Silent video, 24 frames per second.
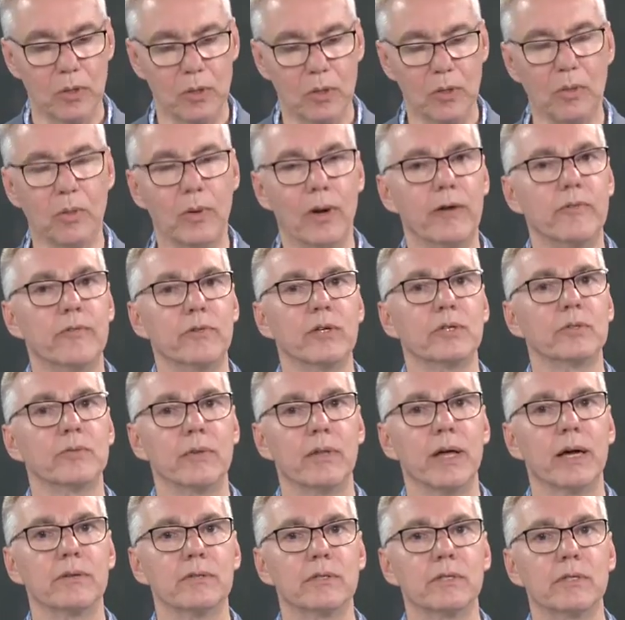whoever is
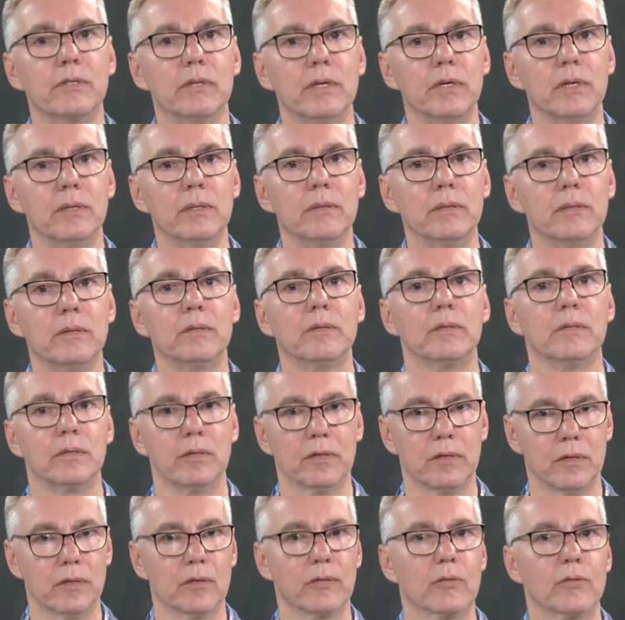without sin,
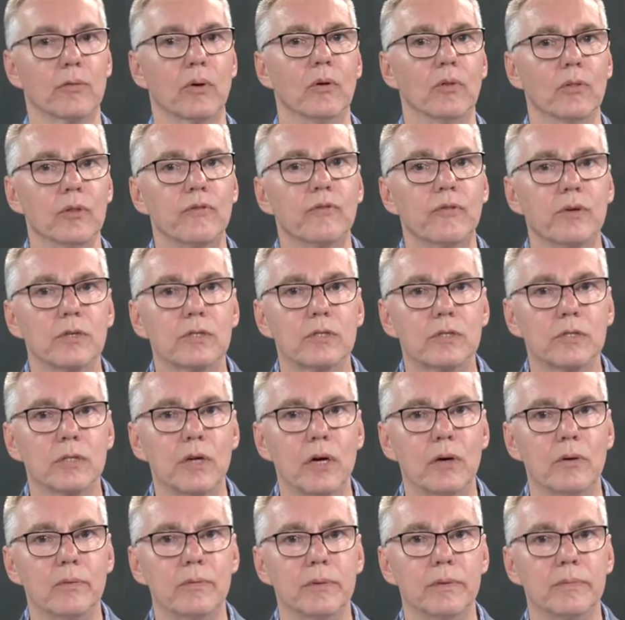throw the first
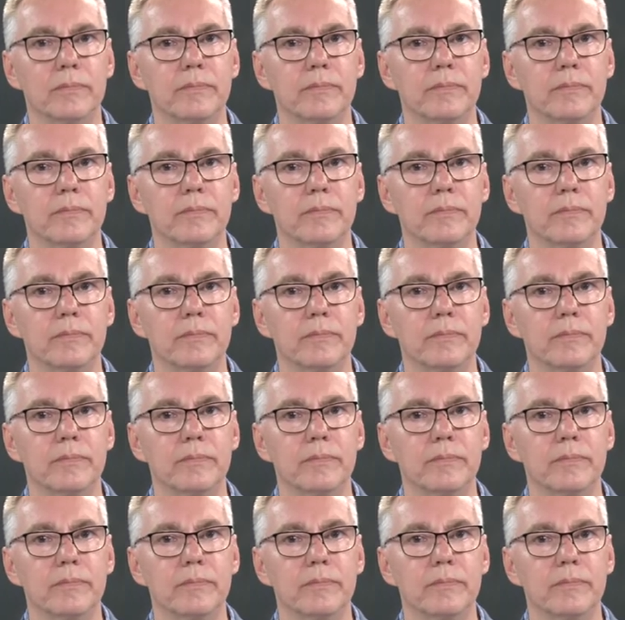stone.